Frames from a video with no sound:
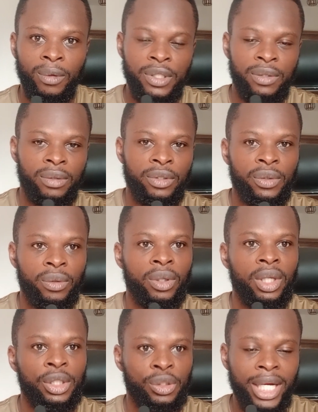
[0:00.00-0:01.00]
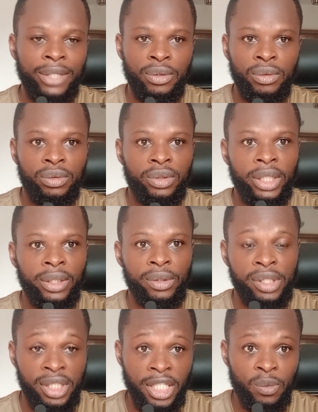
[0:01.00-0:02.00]
was, you know, trying to
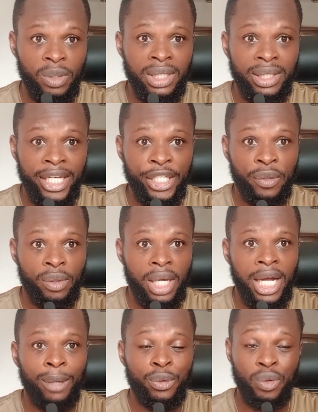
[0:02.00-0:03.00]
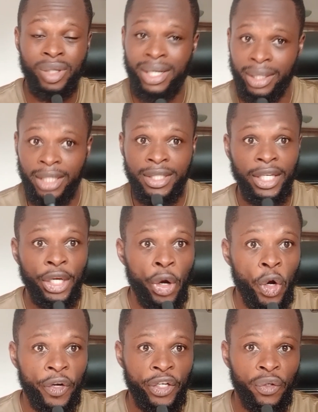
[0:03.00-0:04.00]
negotiate with Nigeria how to create a
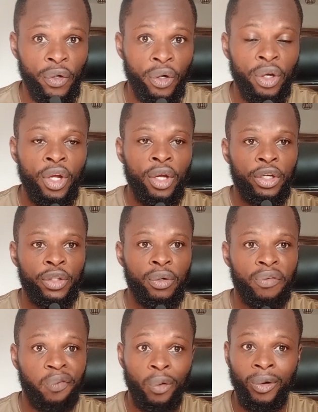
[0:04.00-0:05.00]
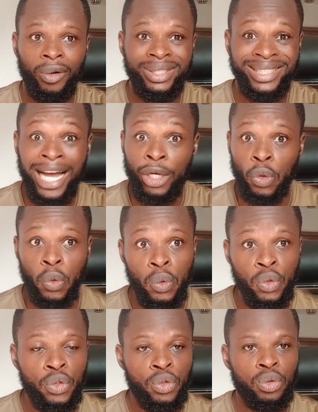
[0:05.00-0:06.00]
corridor, you know, for their
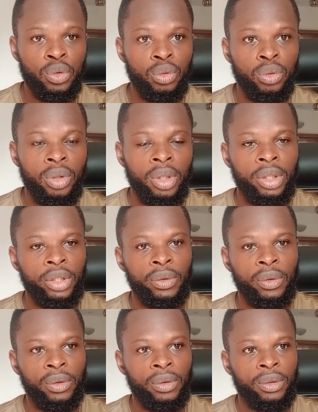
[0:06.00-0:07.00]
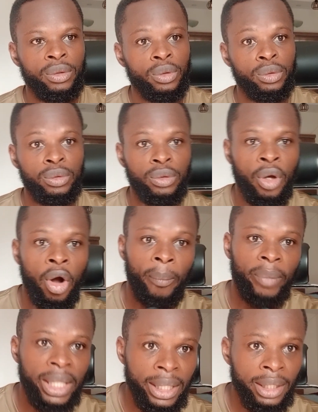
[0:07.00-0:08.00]
goods to, you know,
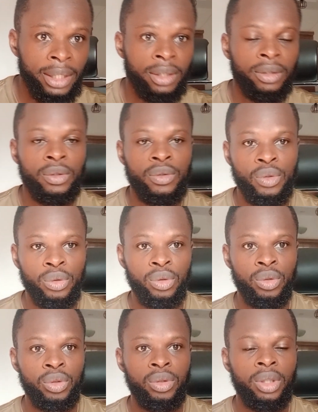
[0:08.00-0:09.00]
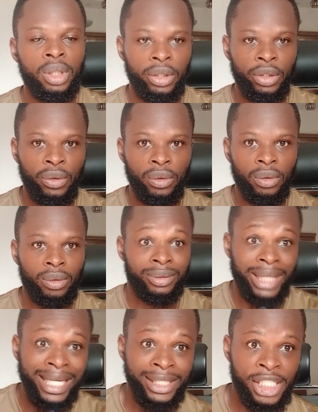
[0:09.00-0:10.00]
come in to, you know,
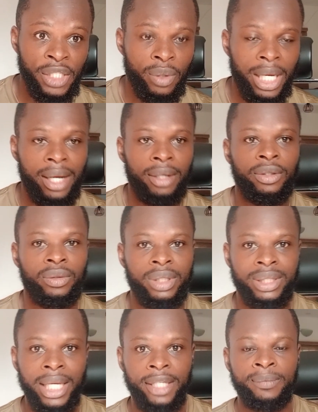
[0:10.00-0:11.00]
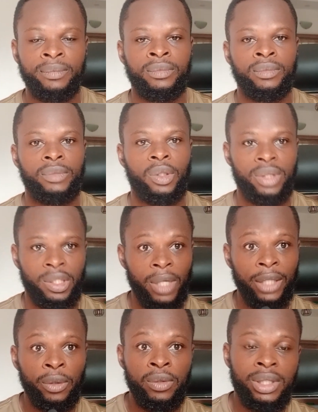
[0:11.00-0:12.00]
Nigeria. You understand? Because they
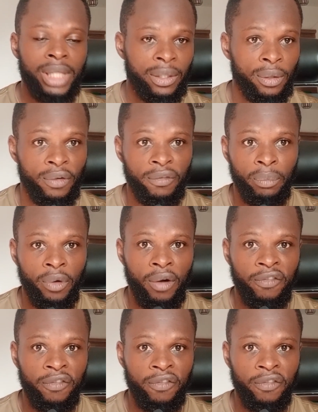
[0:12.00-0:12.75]
were losing a lot of